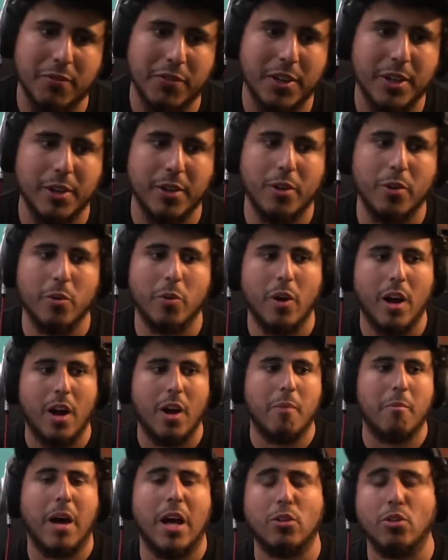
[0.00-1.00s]
video?
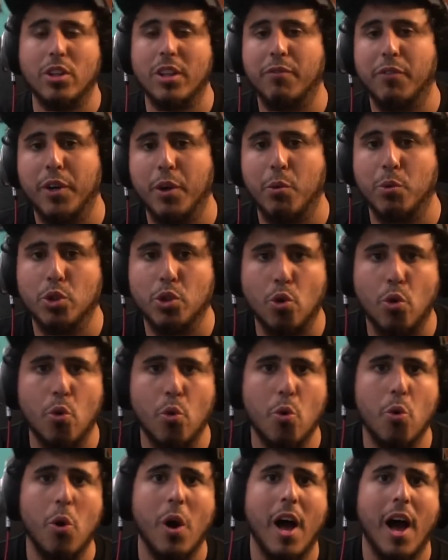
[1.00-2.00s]
Um, I thought the video was
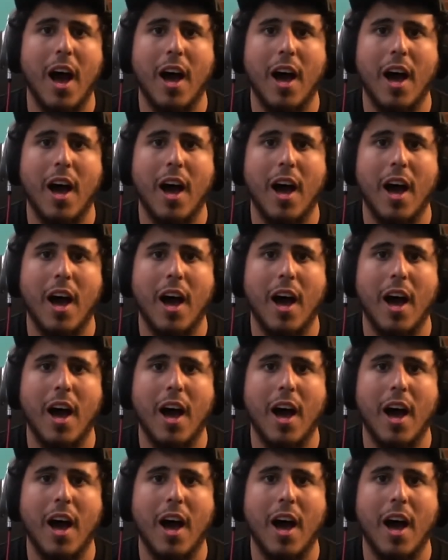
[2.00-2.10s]
cool.